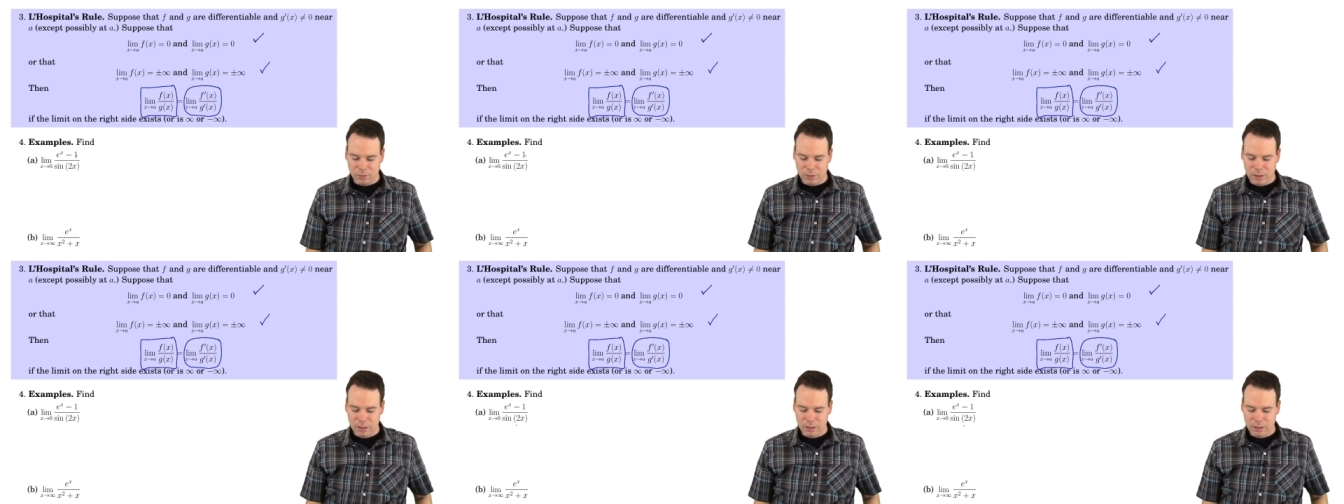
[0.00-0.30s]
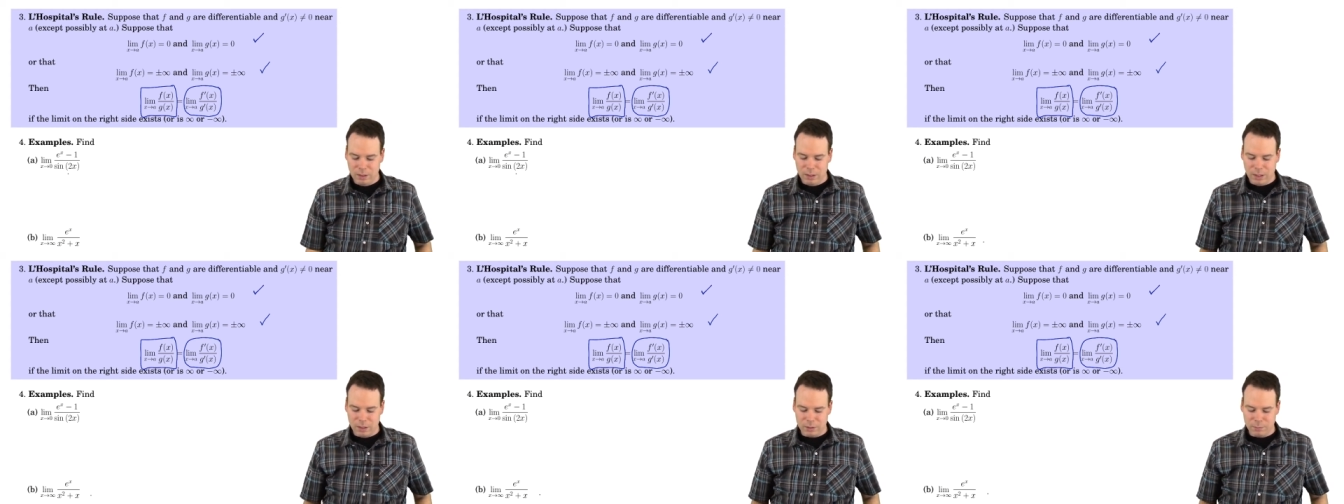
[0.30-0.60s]
e to
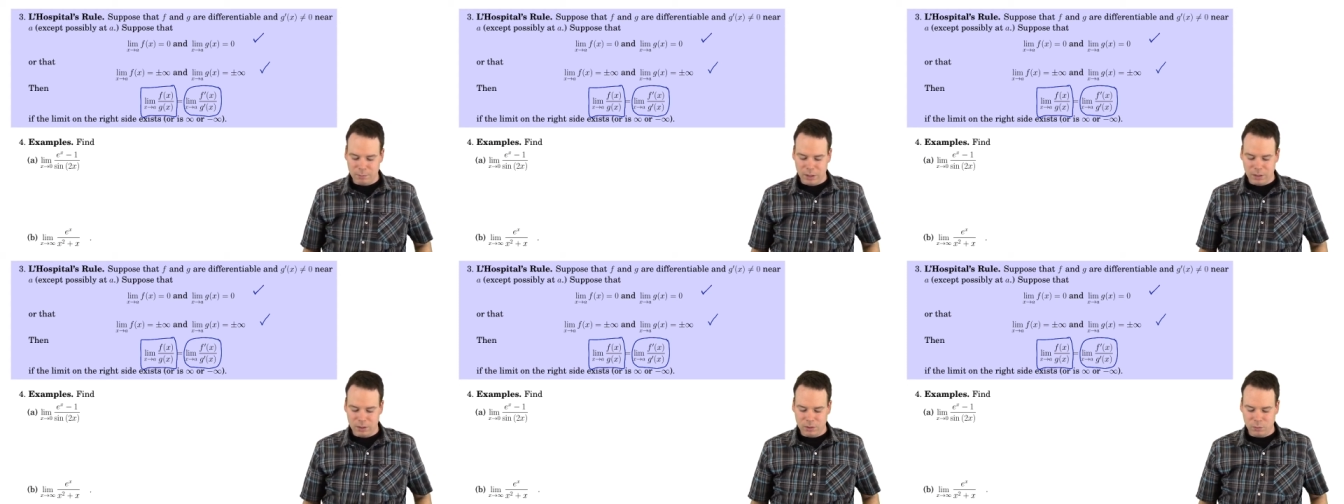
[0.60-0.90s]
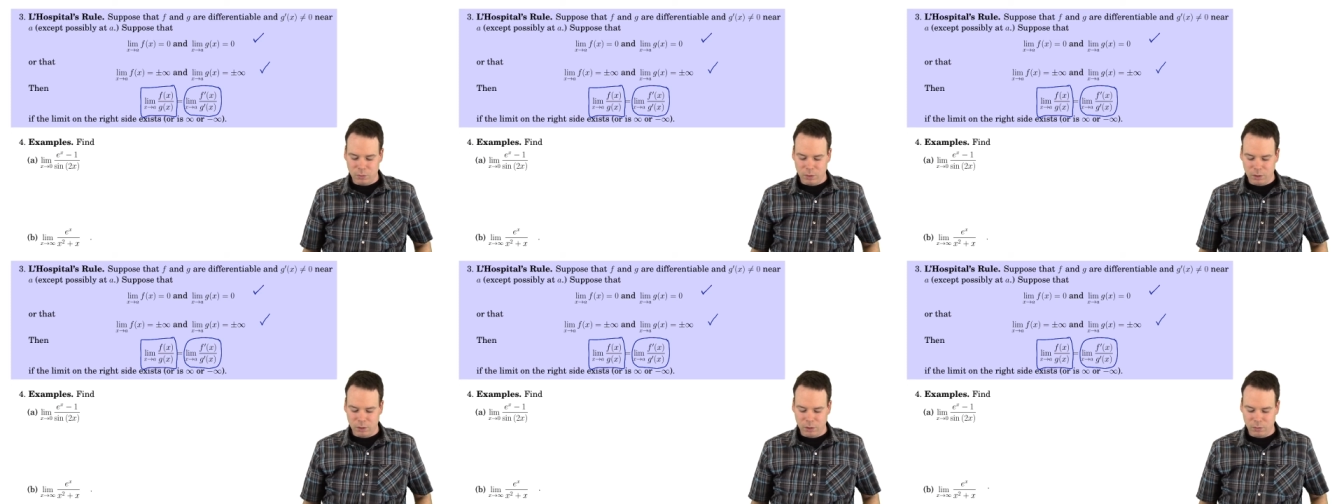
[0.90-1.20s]
the x minus
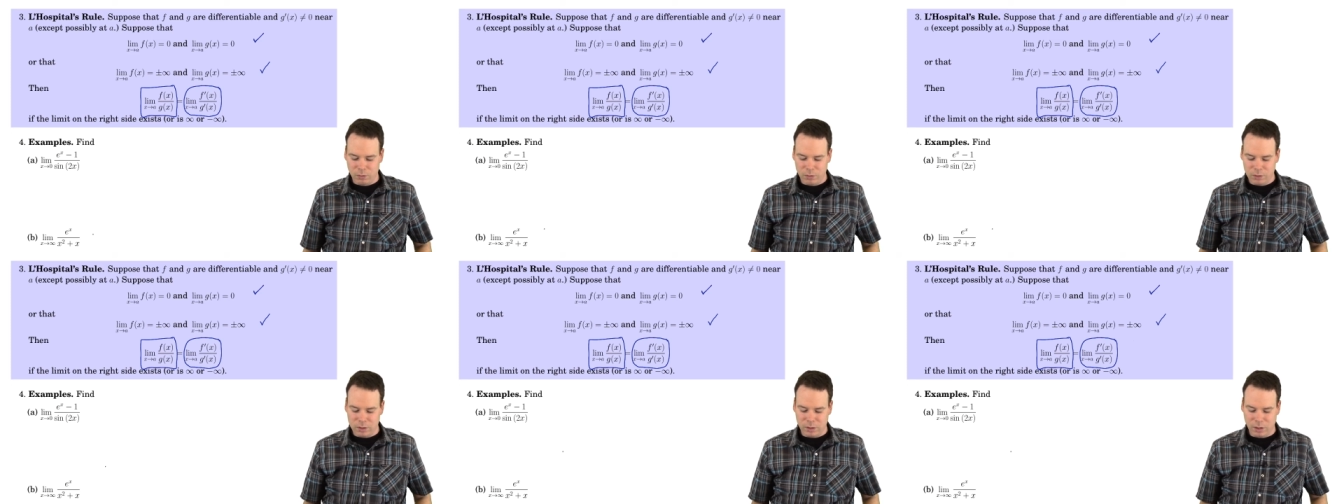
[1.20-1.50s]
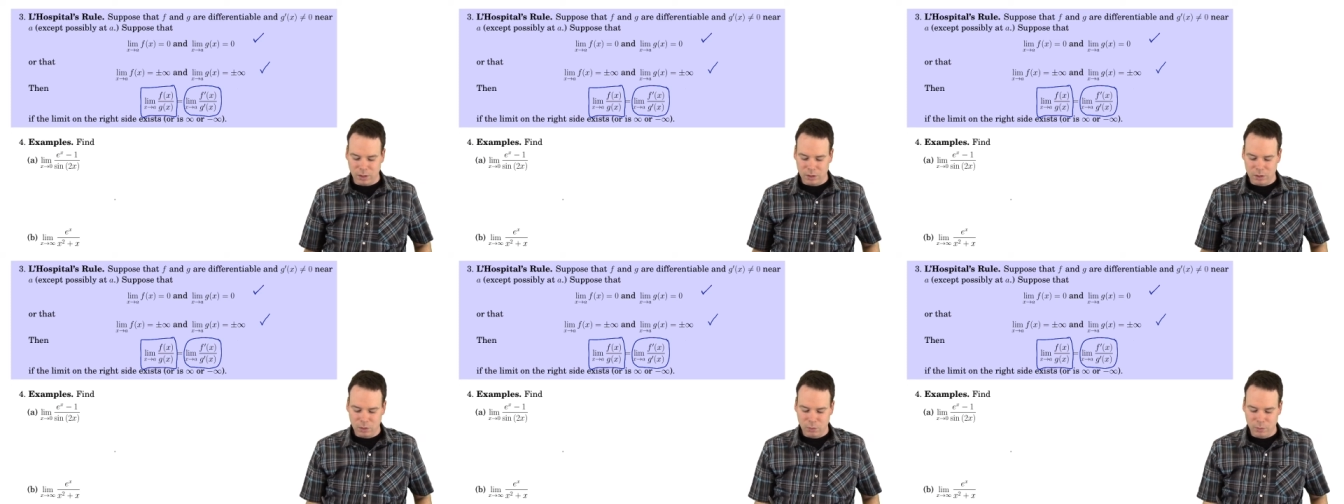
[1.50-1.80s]
1 over
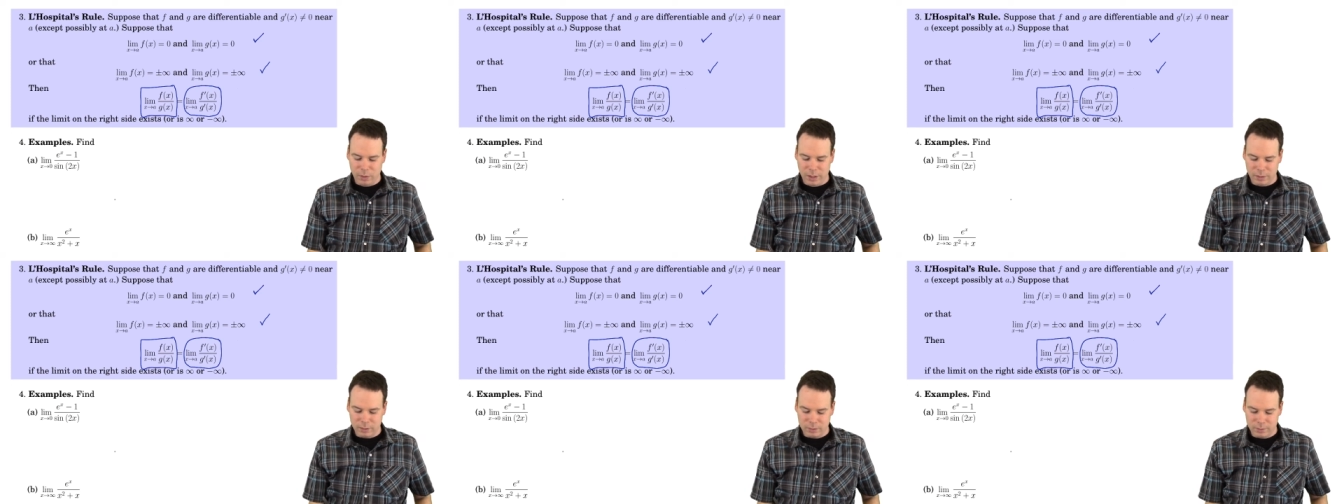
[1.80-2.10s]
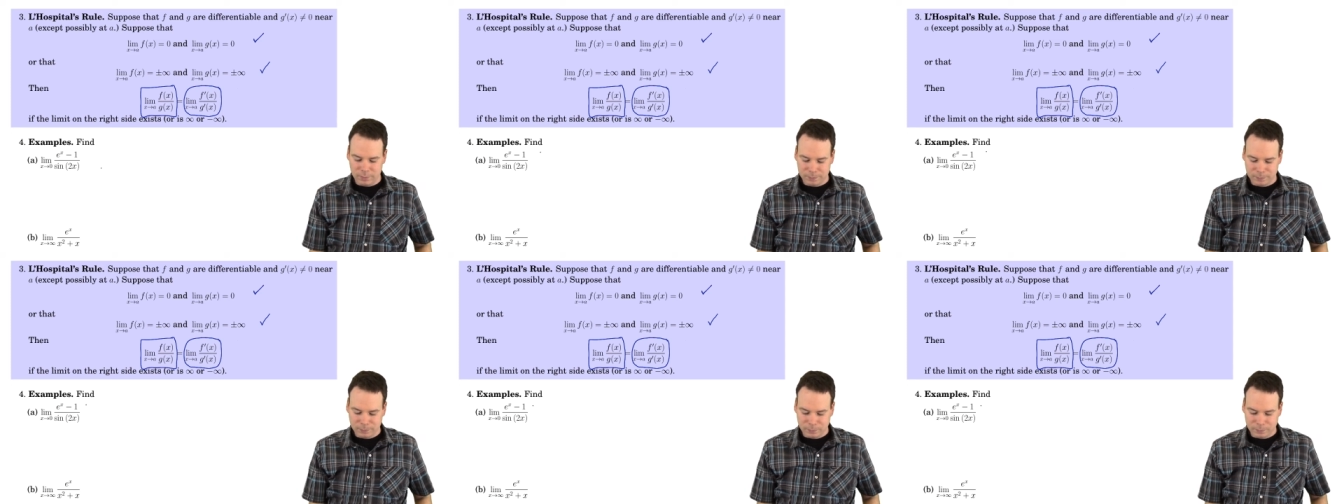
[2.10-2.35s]
sine 2x.